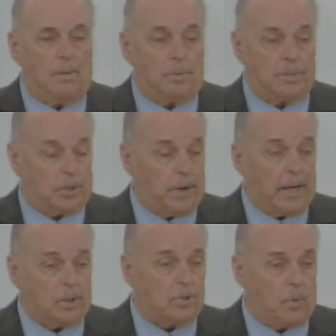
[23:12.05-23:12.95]
there was a
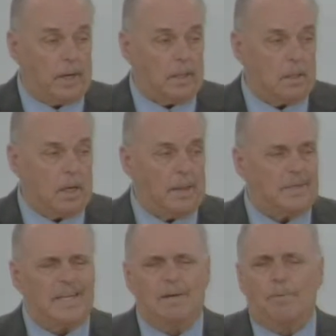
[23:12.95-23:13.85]
great earthquake, and
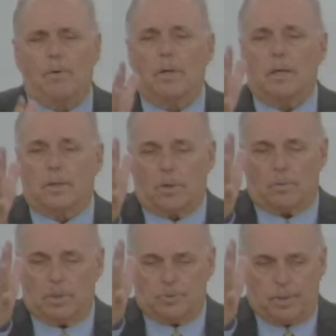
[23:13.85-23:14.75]
the temple
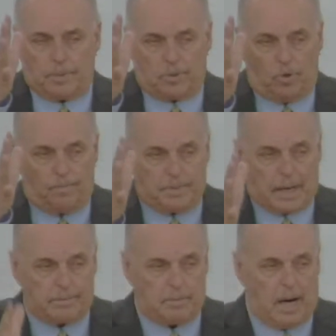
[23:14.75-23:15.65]
curtain was ripped in two from
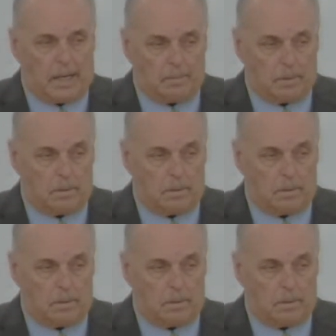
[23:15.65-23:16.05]
top to bottom.